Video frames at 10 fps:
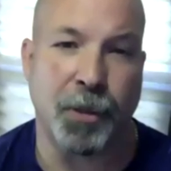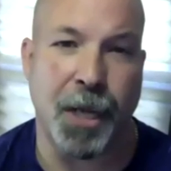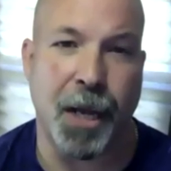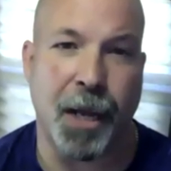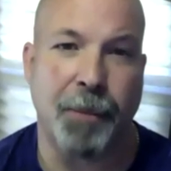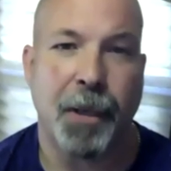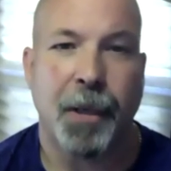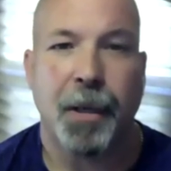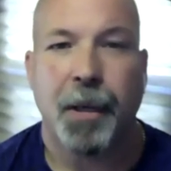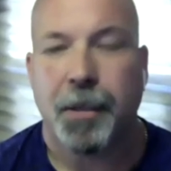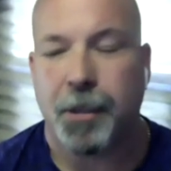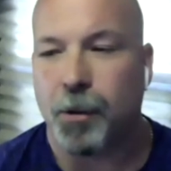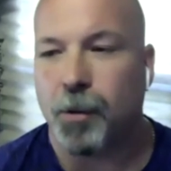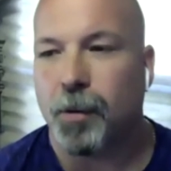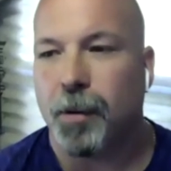time
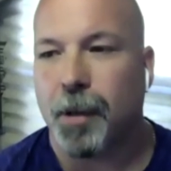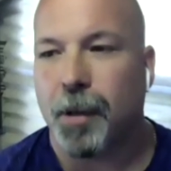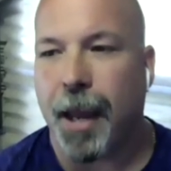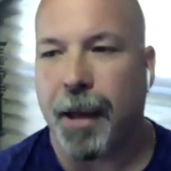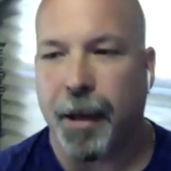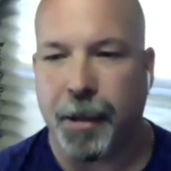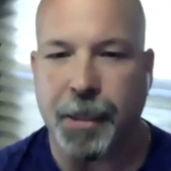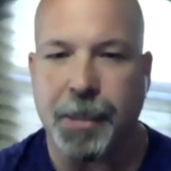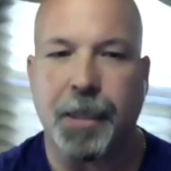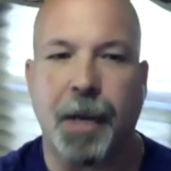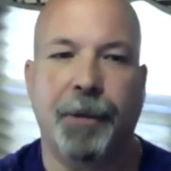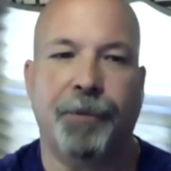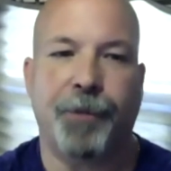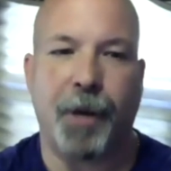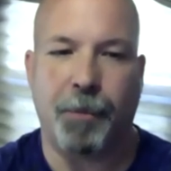to. And, and this is coming
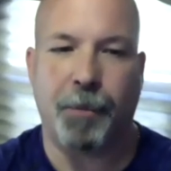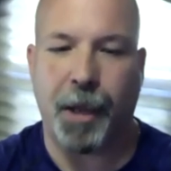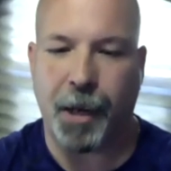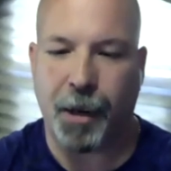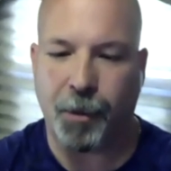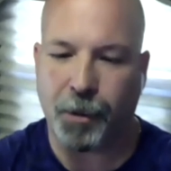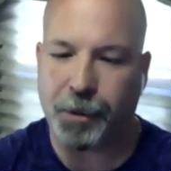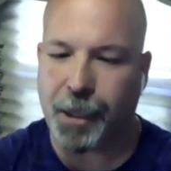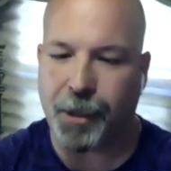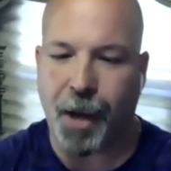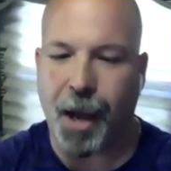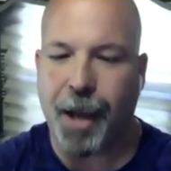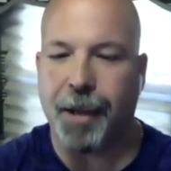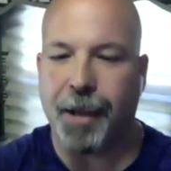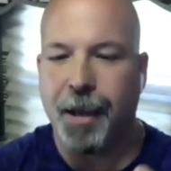from, and I will tell you,
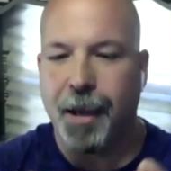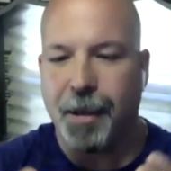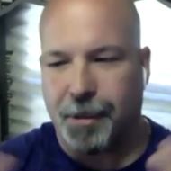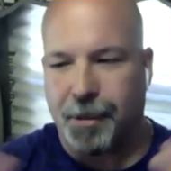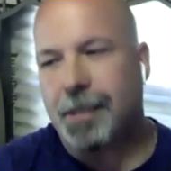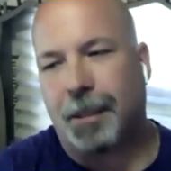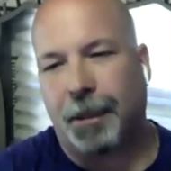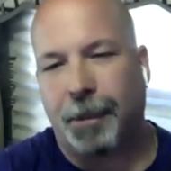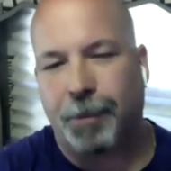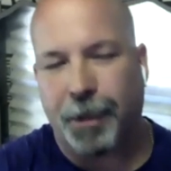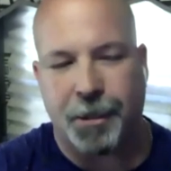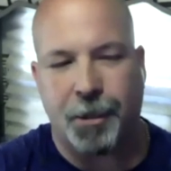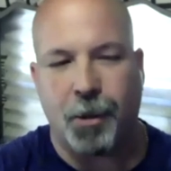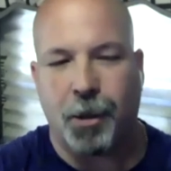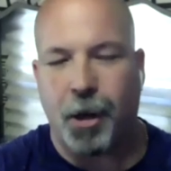I since the Olympics is
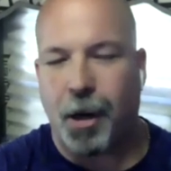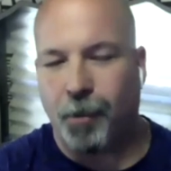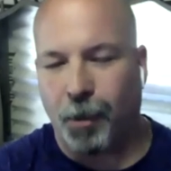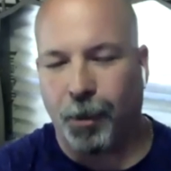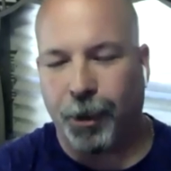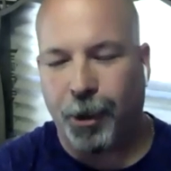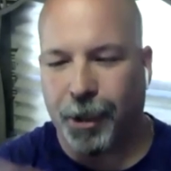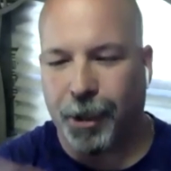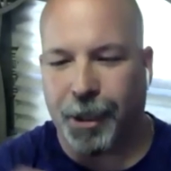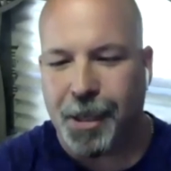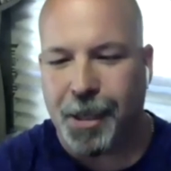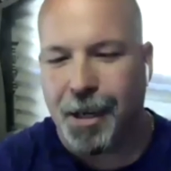going on while we're recording this,